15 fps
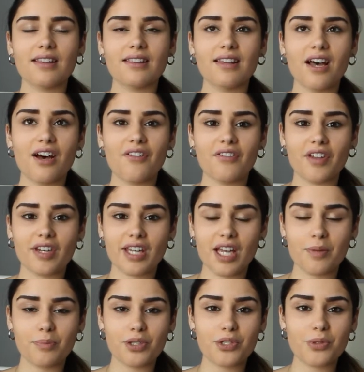love and
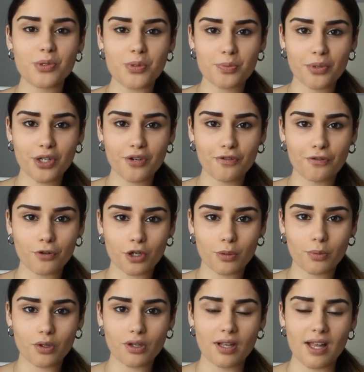can be super
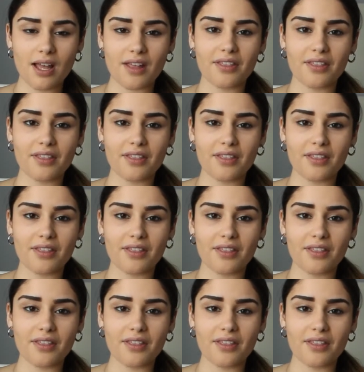affordable,